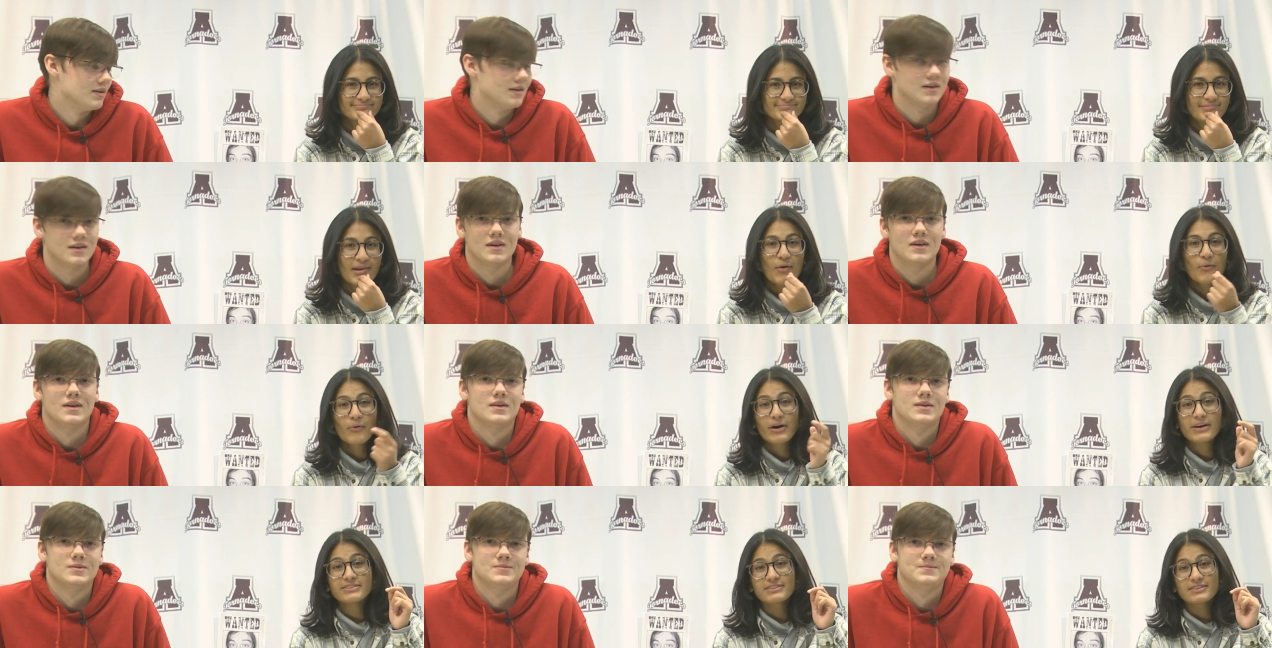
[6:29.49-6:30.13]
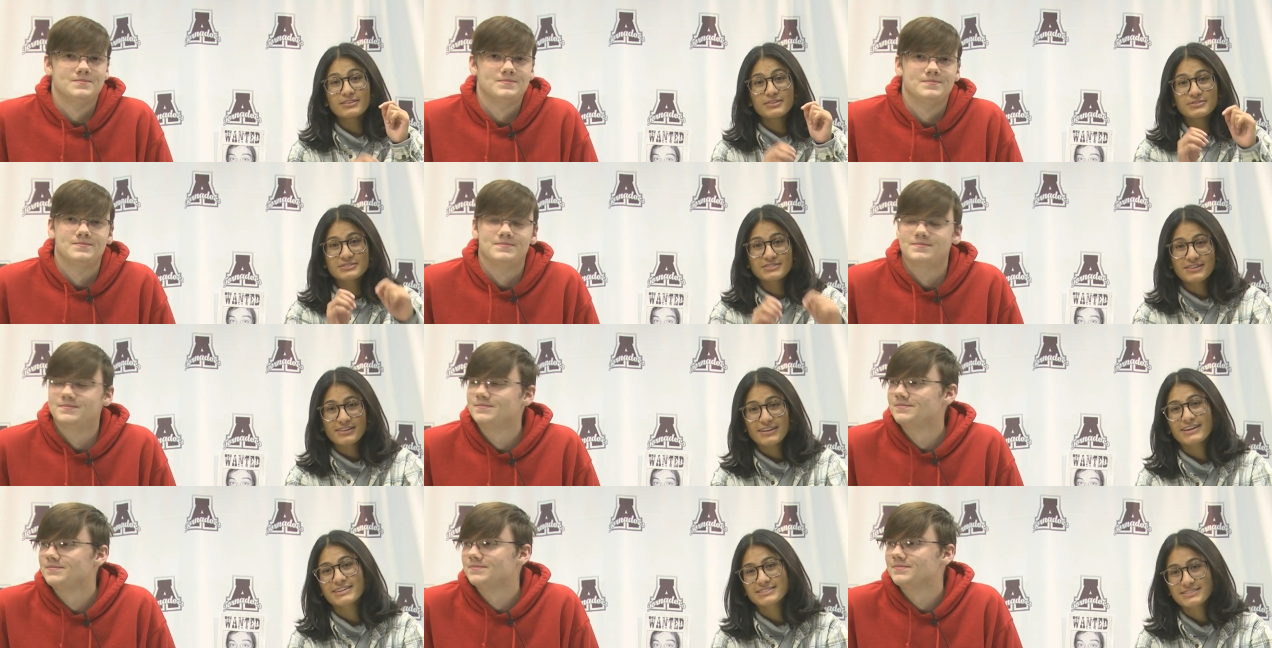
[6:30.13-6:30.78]
Speaker 1: Well, that's the news until
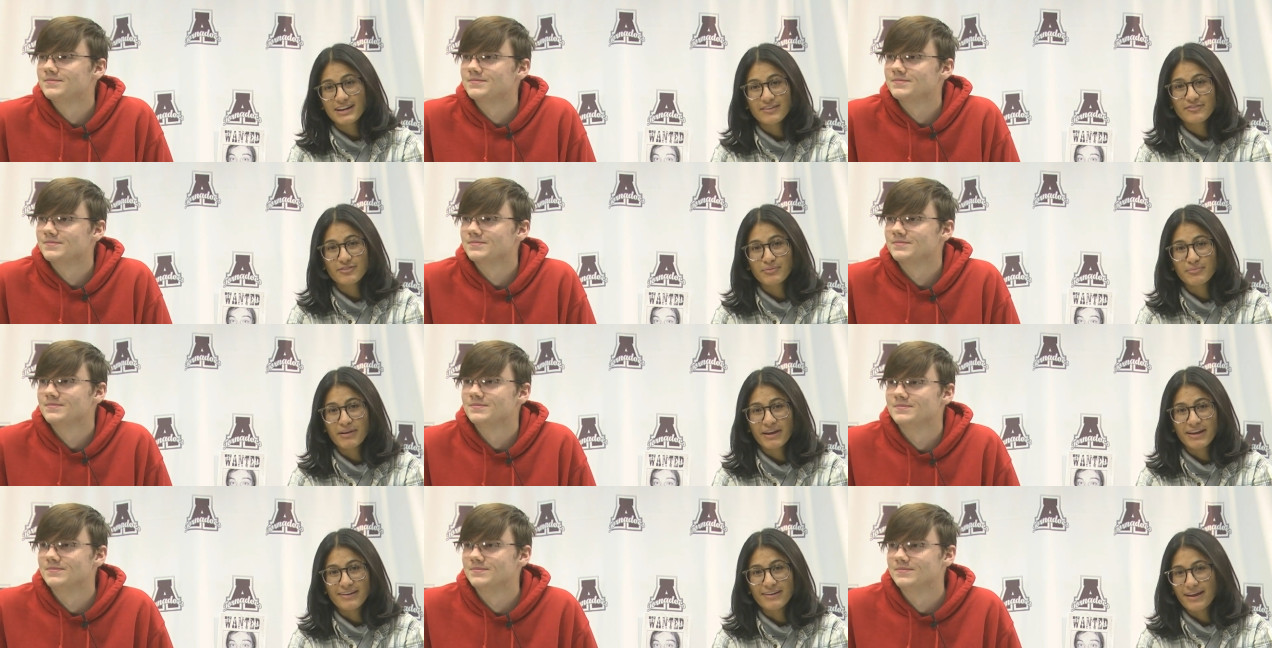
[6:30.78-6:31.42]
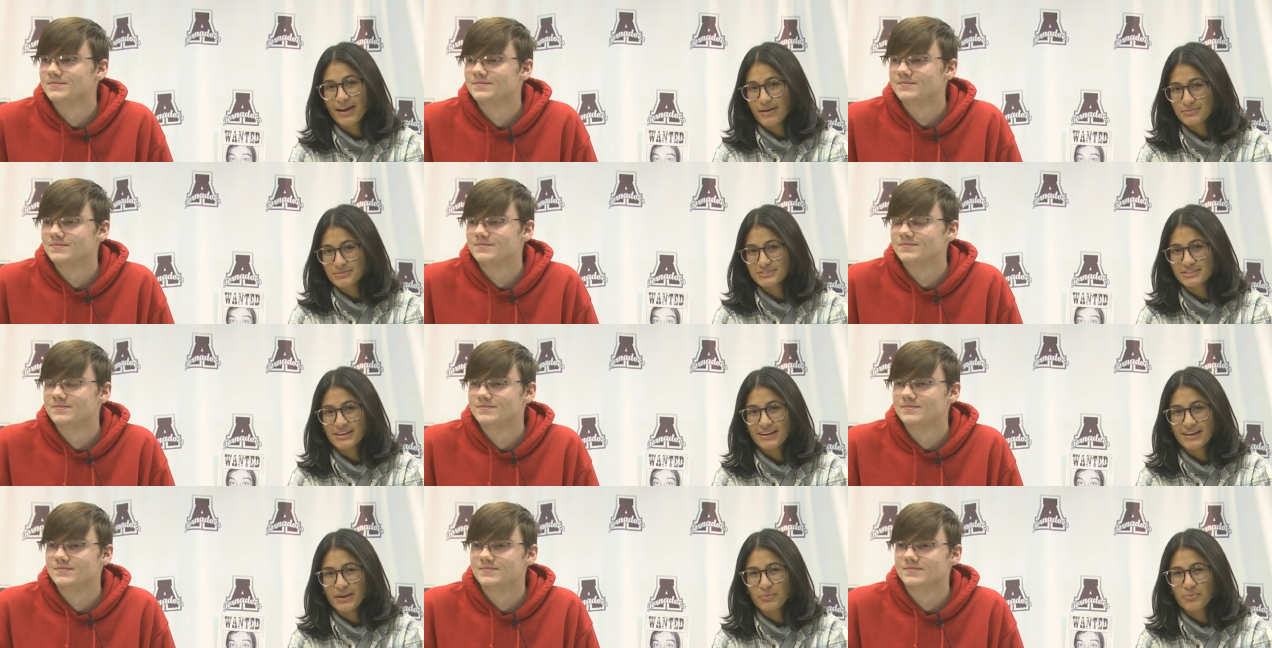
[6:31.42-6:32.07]
next time for Ben. I'm
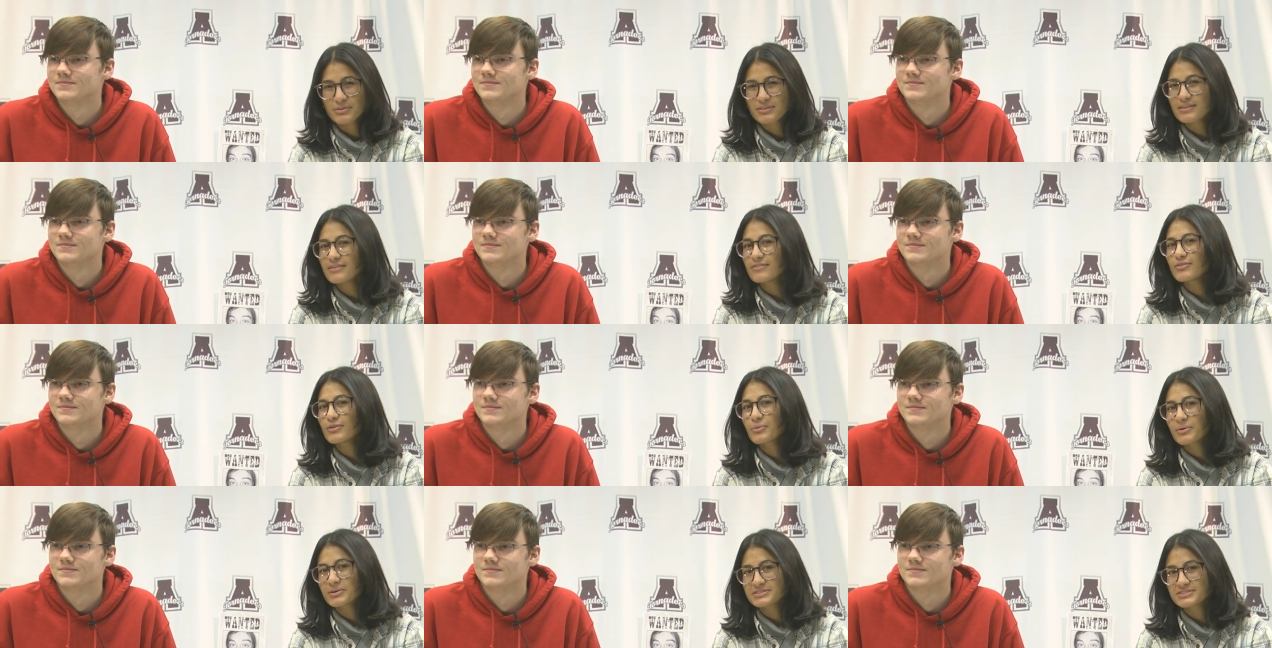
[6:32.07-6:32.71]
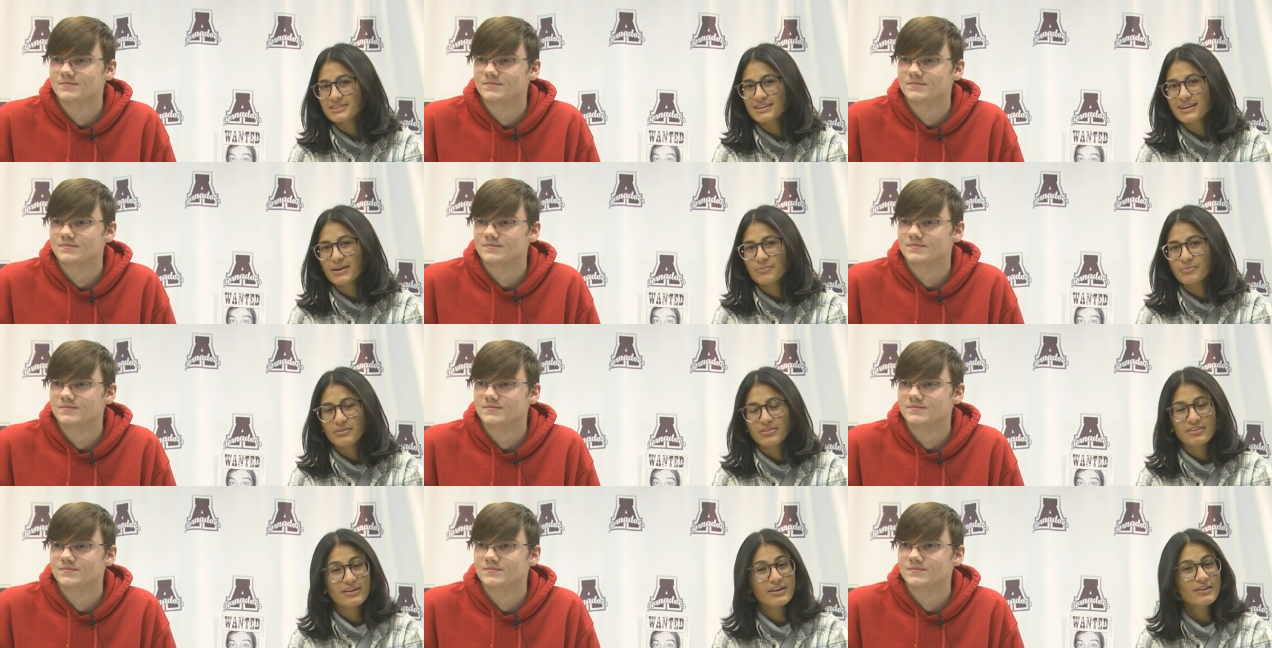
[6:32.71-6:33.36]
Sid, and we leave you once again
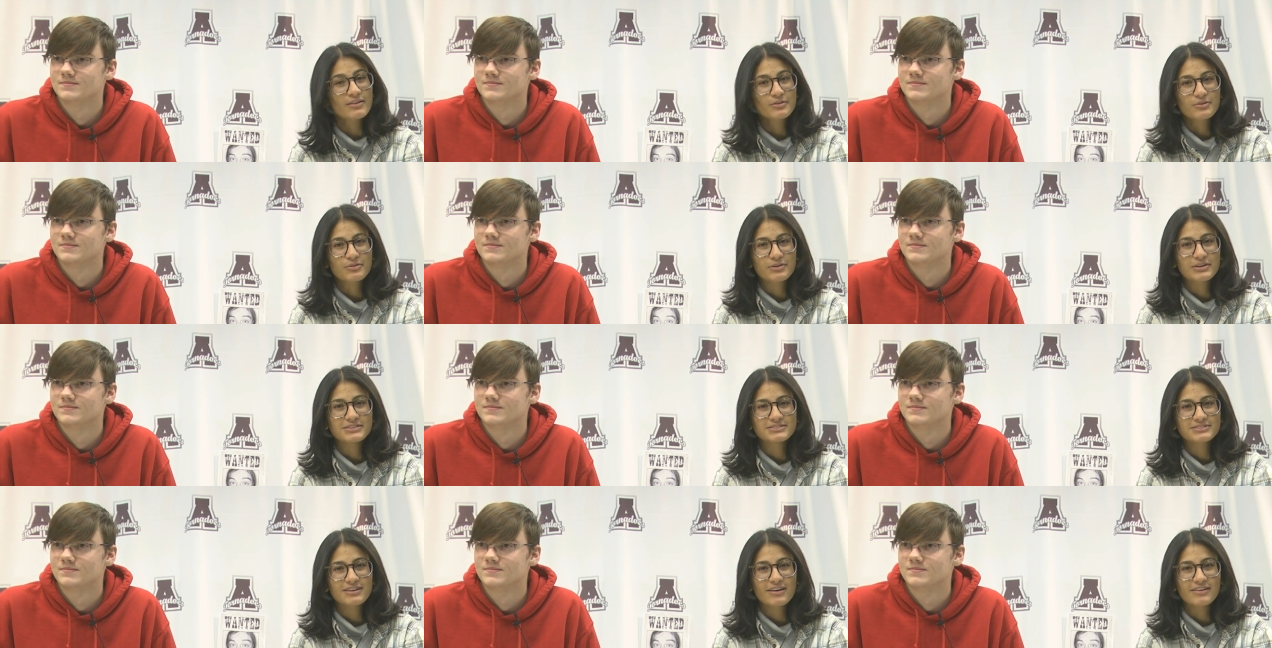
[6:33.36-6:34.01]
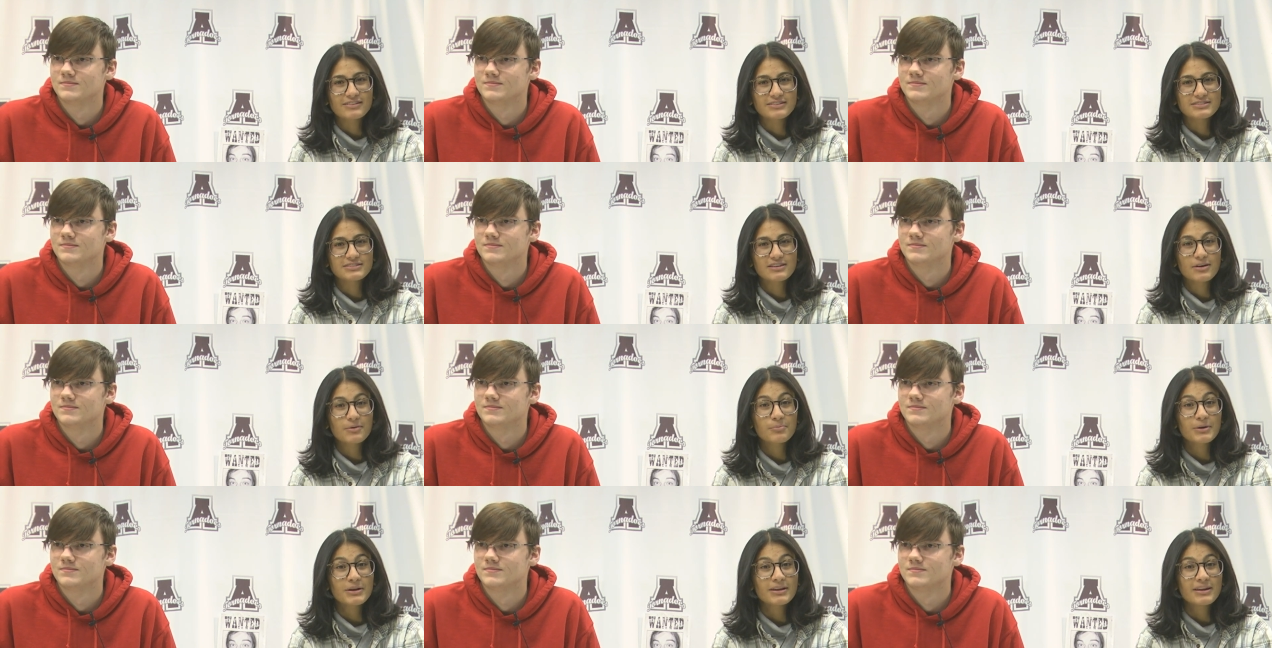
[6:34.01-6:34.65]
with another great song to
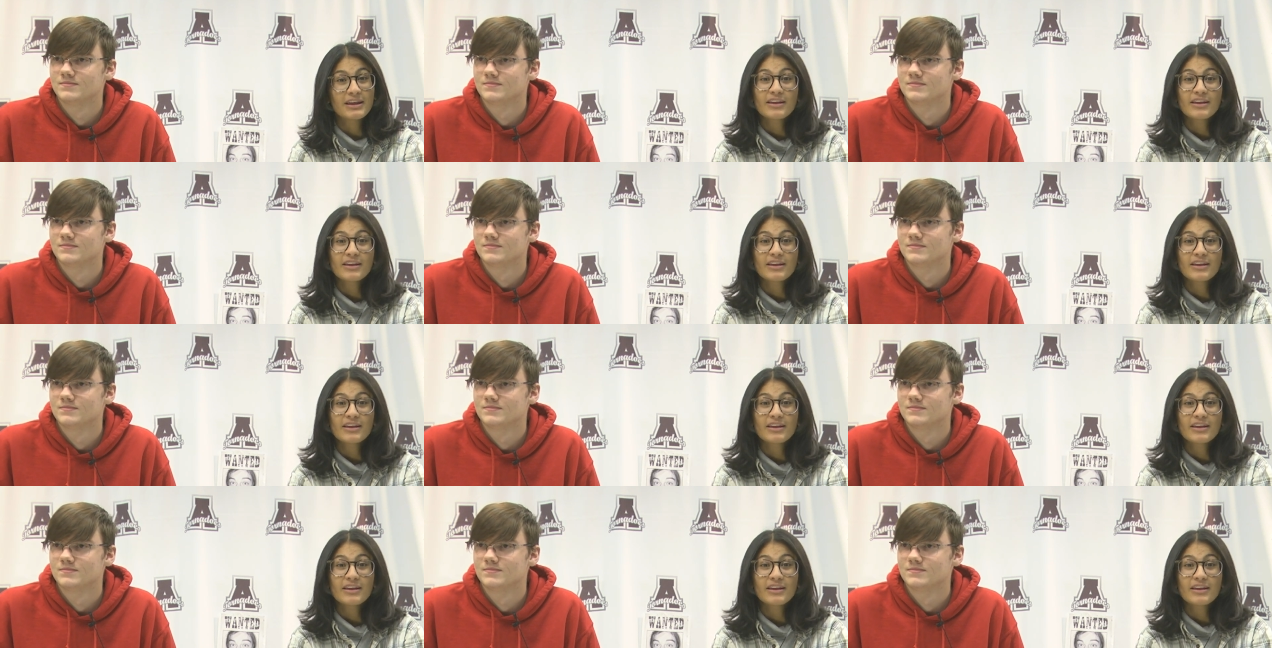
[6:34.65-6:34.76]
celebrate Native